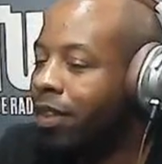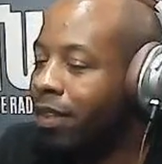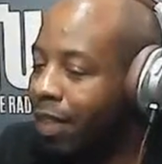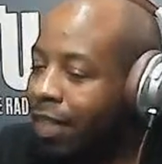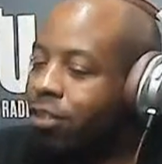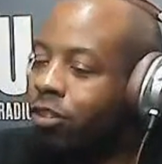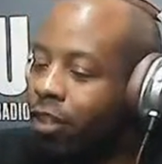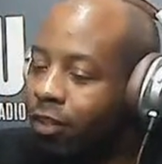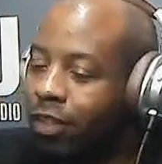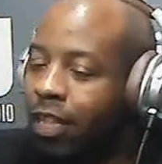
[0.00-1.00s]
then you
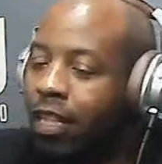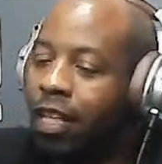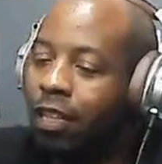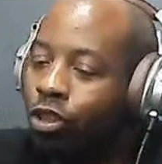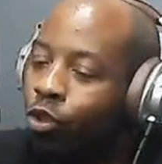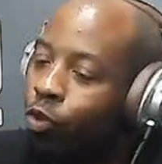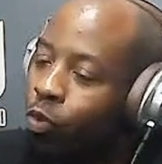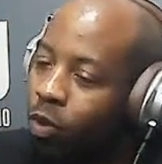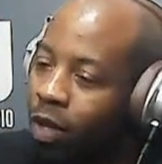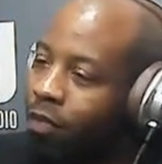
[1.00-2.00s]
start seeing like
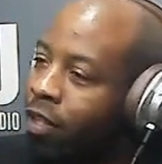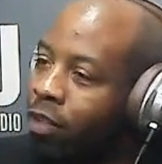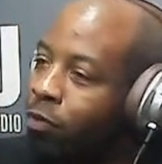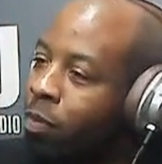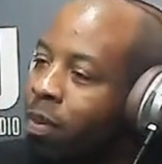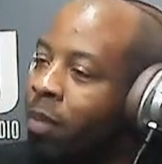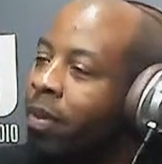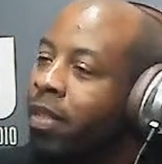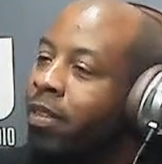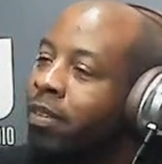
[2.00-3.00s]
2 of the
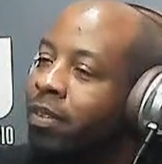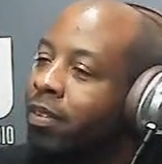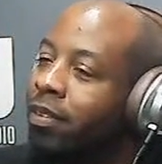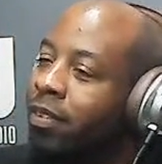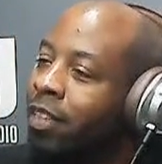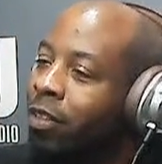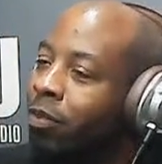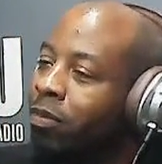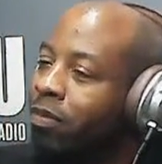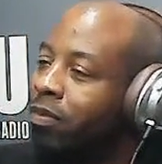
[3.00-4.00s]
Republicans,
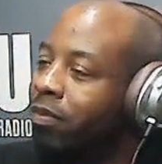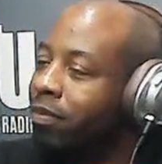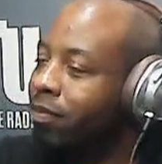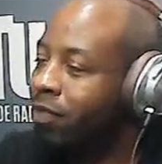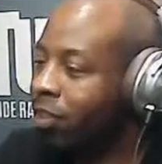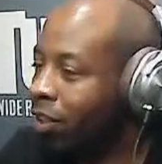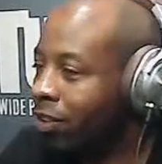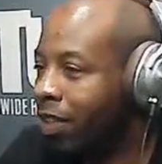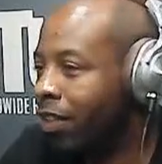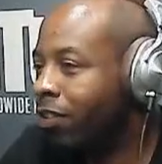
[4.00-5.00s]
start
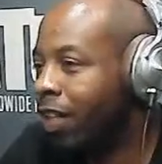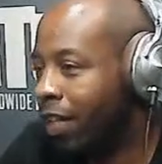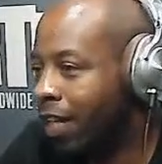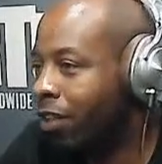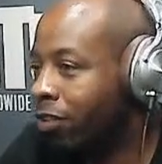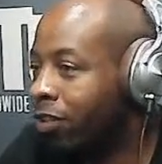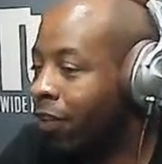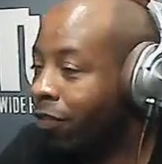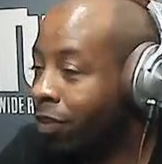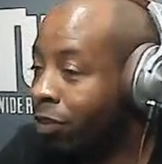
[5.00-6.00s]
saying, okay, now it's time
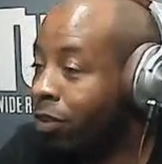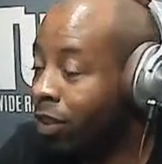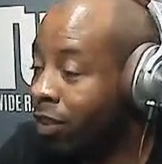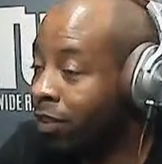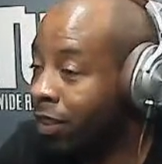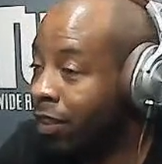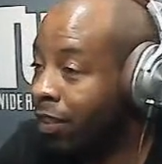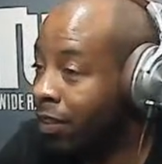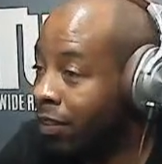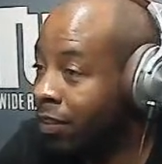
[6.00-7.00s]
for you to concede,
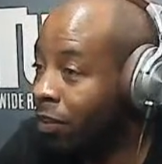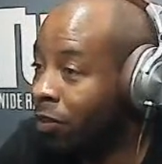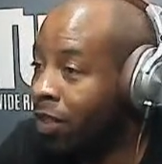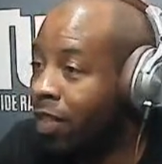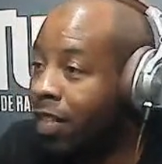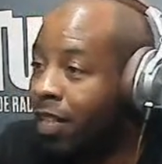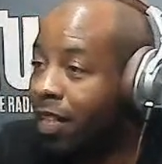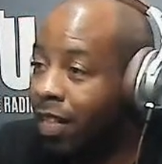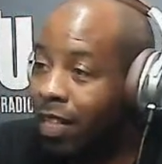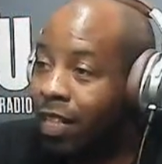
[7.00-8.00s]

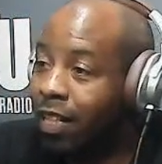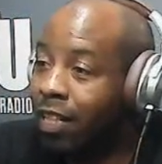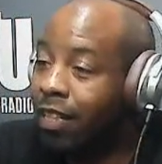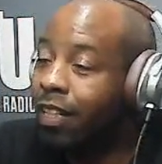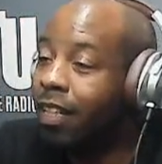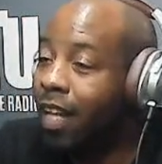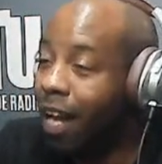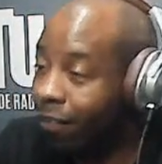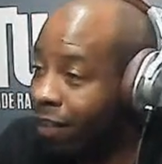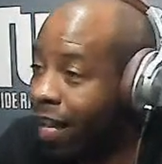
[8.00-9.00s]
and then
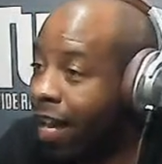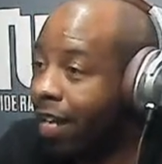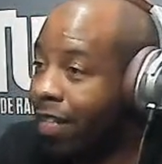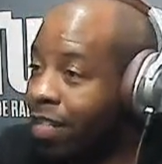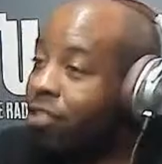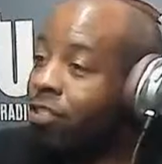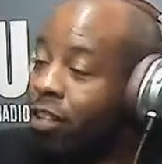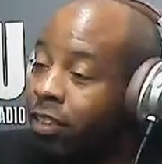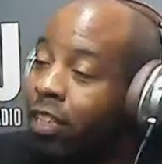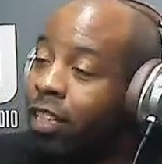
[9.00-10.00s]
after that, then you
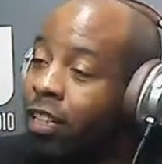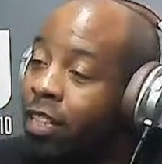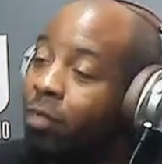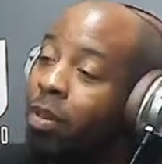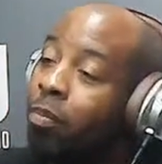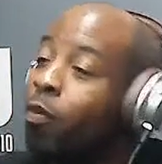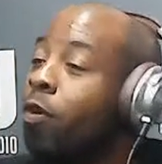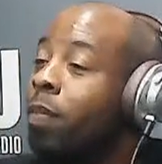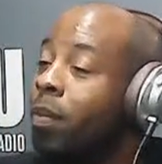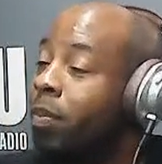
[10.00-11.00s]
start seeing a little bit more
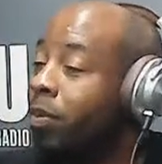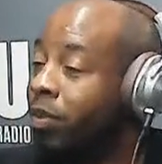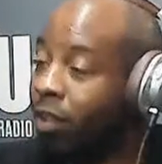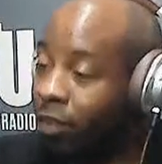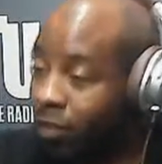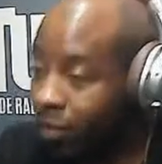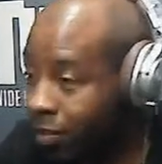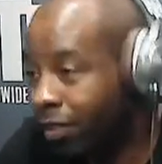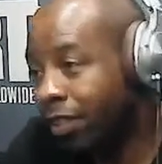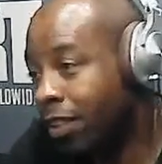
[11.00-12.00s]
people start to,
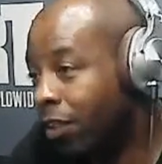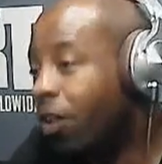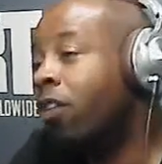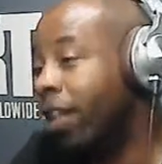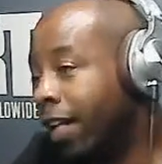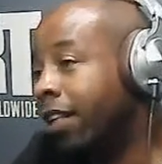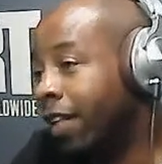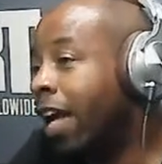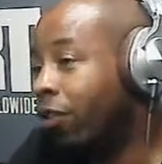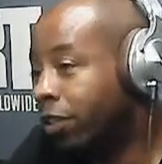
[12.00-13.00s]
okay,
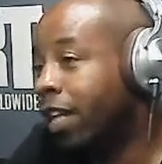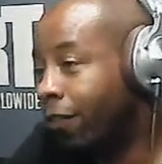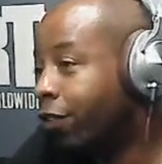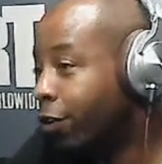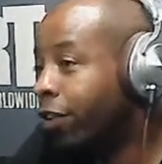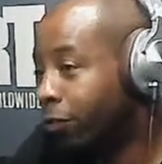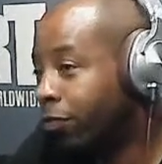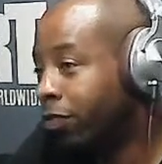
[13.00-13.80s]
now it's time for you to